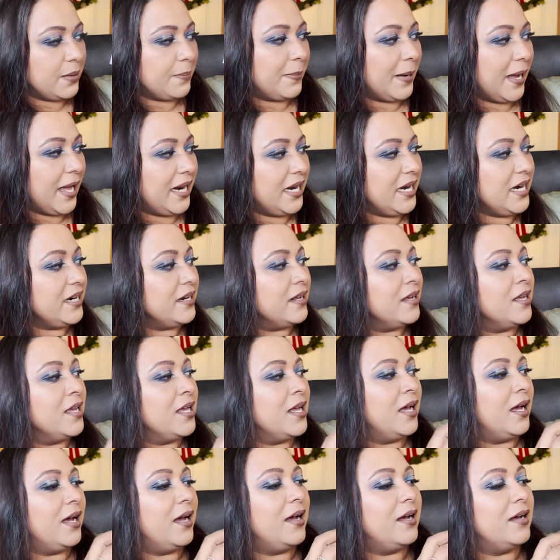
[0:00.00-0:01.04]
palette.
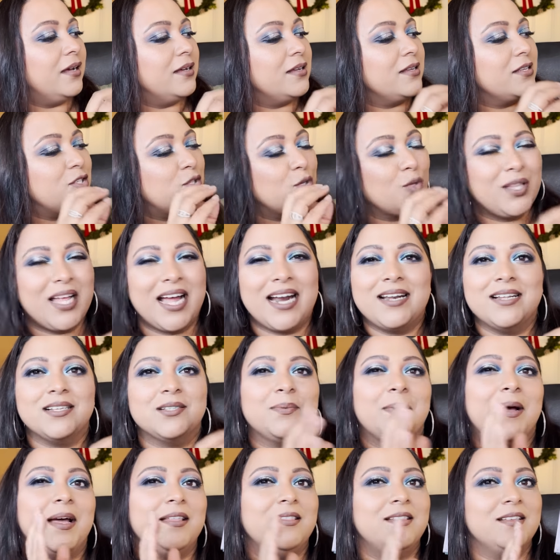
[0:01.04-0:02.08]
So that is
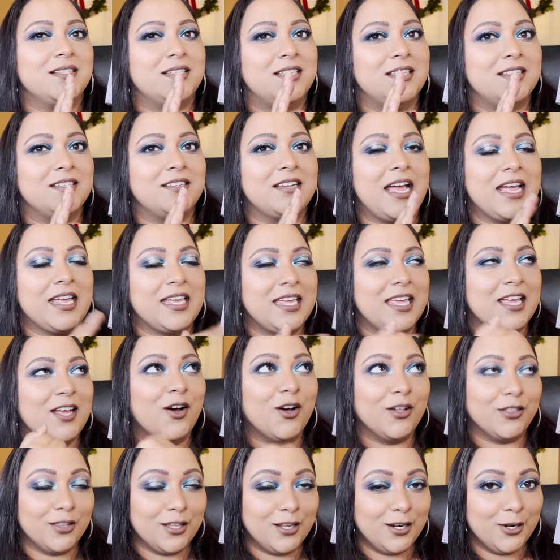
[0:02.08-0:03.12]
why this is ranking
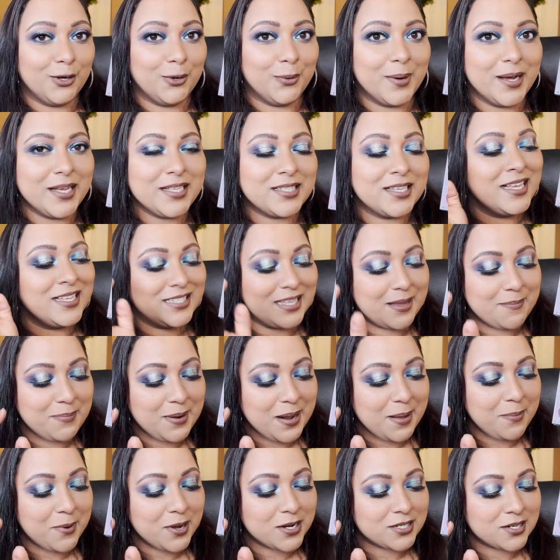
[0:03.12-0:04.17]
on the lowest.
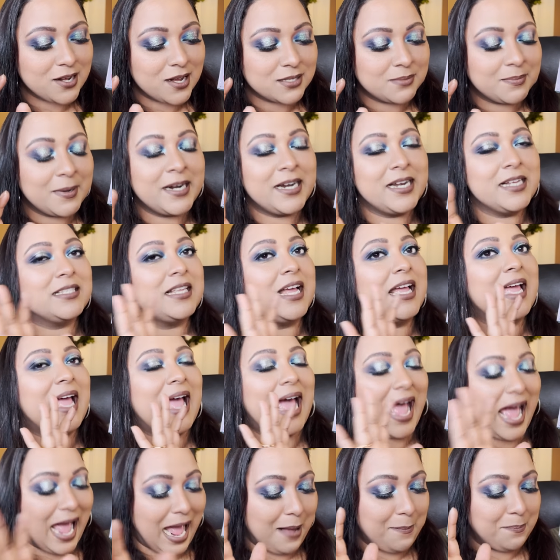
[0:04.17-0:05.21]
Simply Posh Cosmetics, I
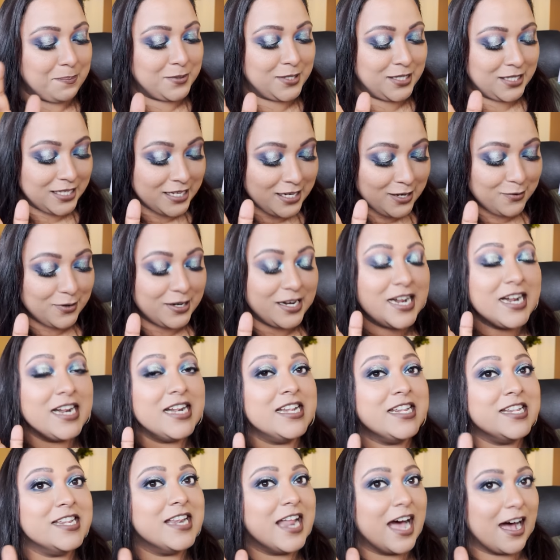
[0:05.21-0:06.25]
absolutely
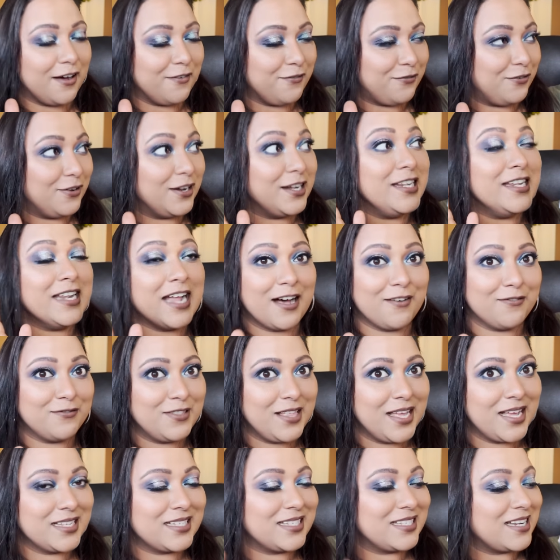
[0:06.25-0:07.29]
love
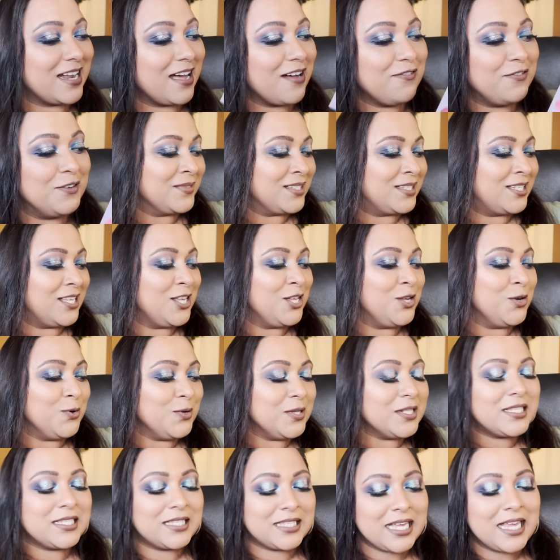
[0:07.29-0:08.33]
their stuff. So you
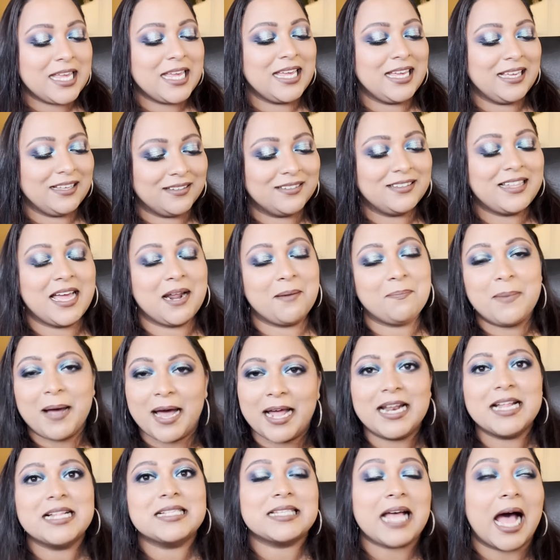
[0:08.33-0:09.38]
will see their
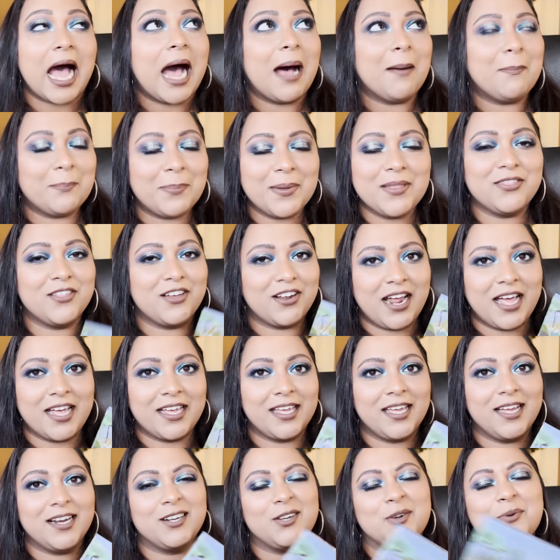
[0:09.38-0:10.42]
palettes up in the
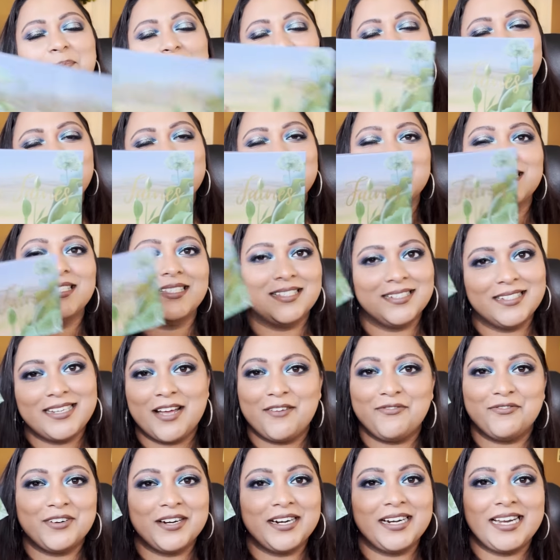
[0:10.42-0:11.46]
ranking too, but this
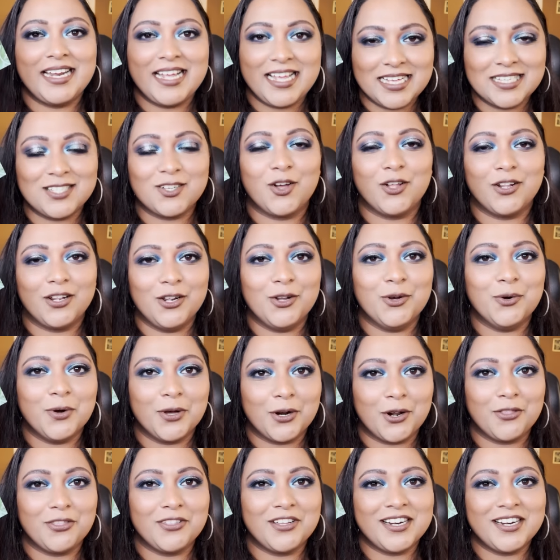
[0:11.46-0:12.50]
definitely is on lower on the